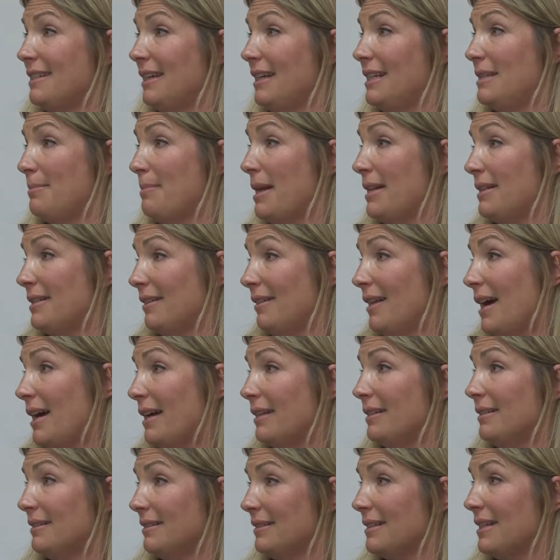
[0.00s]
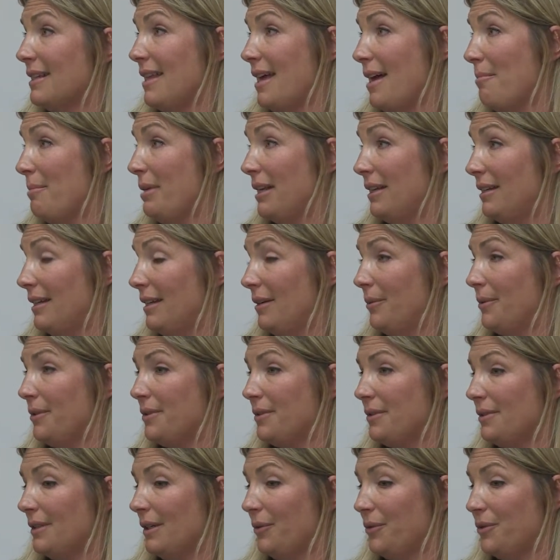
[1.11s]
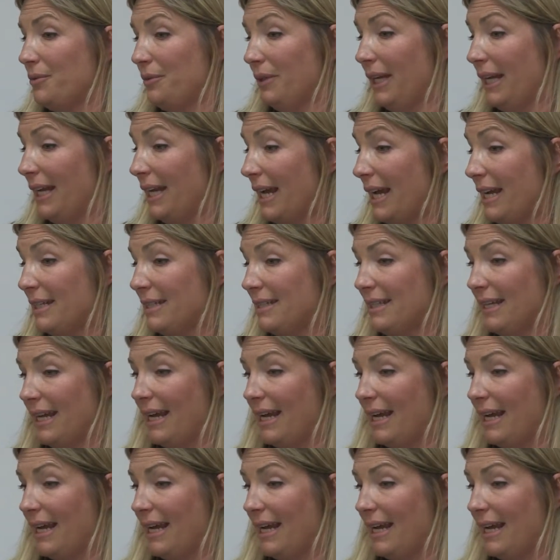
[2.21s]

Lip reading: it's meant a lot to them. And it was really nice.